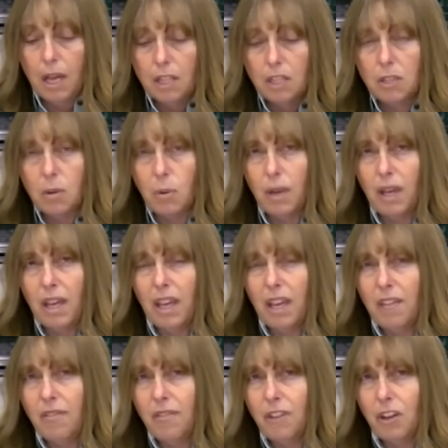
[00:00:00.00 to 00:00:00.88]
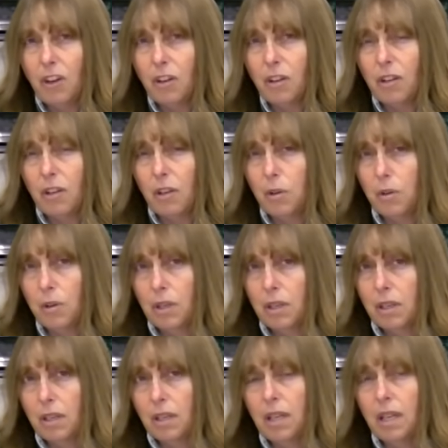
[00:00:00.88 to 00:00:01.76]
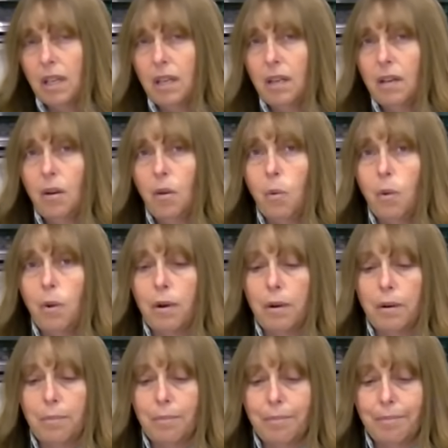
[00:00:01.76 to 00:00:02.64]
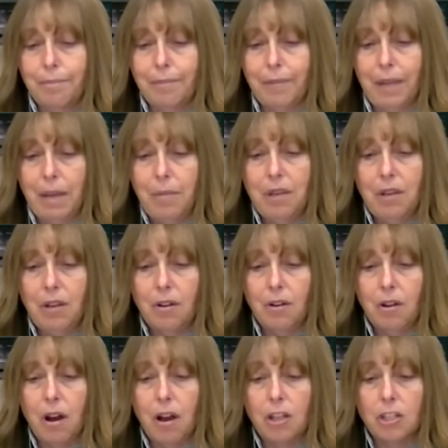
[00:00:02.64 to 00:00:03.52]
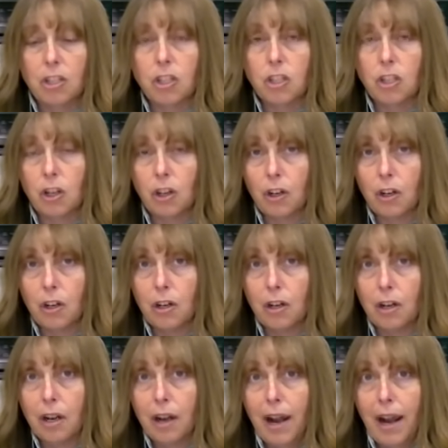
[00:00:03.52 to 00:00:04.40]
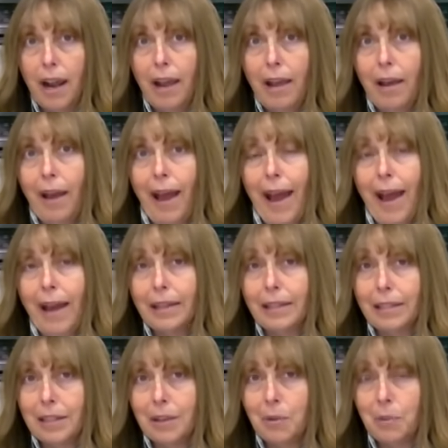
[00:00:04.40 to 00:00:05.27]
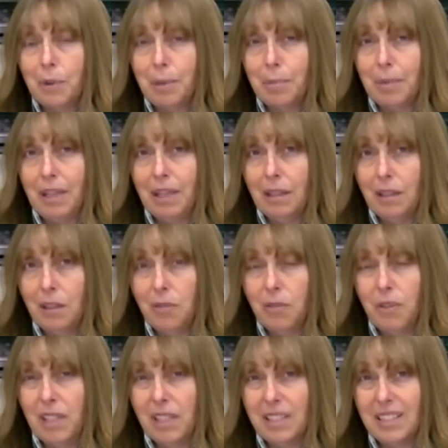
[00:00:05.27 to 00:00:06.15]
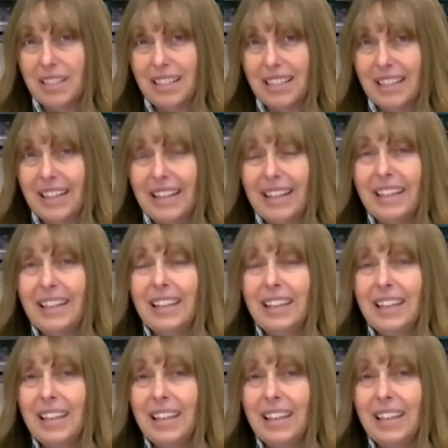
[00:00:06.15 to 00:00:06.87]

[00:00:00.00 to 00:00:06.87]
So if you're new to cooking, or maybe you're not sure how to tell when a meatloaf gets done,